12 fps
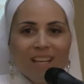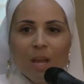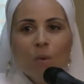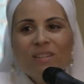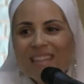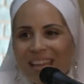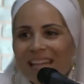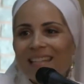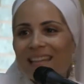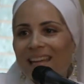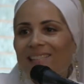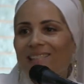It was
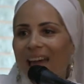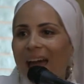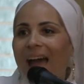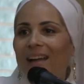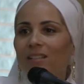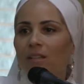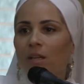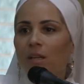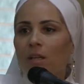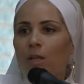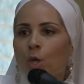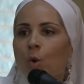easy as that.
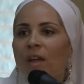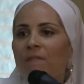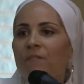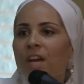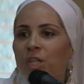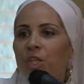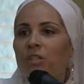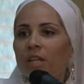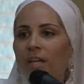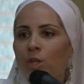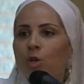You envisioned it.